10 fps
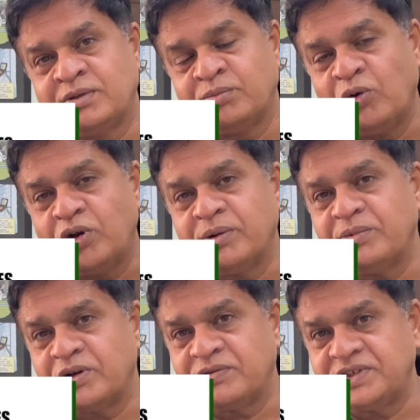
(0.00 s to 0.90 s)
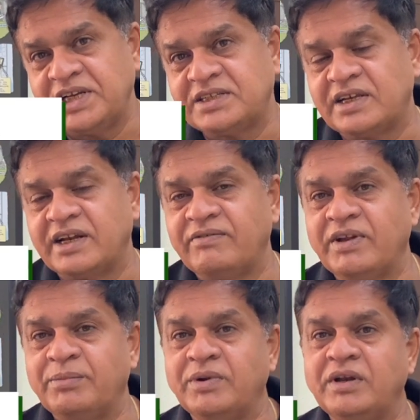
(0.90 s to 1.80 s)
more number of seats are
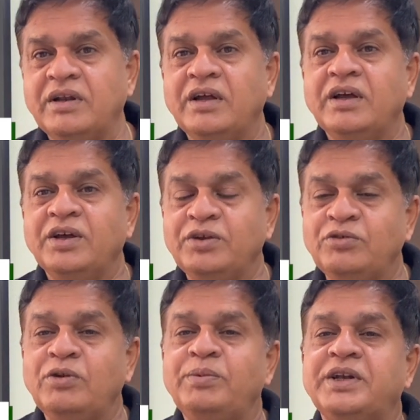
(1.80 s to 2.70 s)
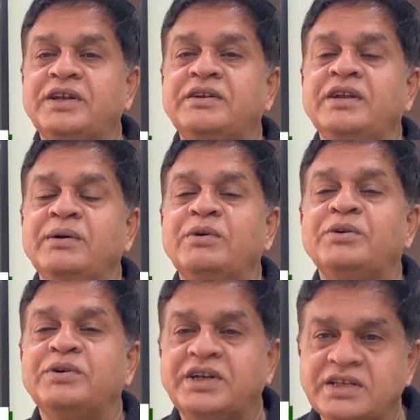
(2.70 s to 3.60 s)
available. You will be able
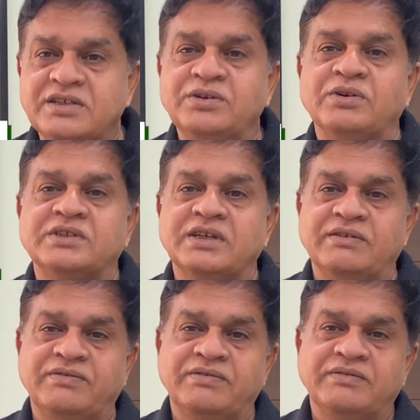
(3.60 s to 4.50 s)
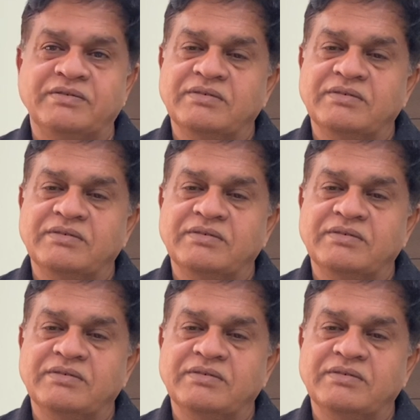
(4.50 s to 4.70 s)
to test yourself.